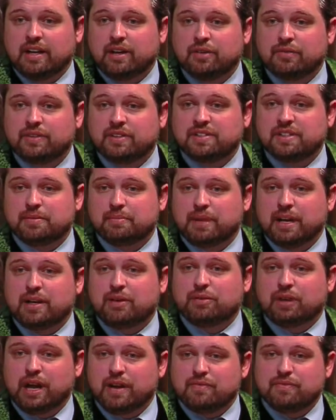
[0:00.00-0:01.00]
go visit my
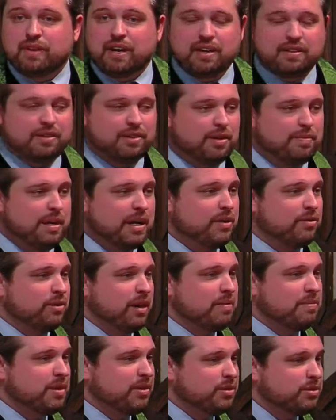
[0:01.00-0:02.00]
grandfather and my
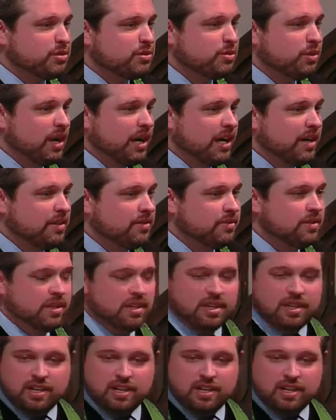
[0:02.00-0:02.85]
grandmother's grave.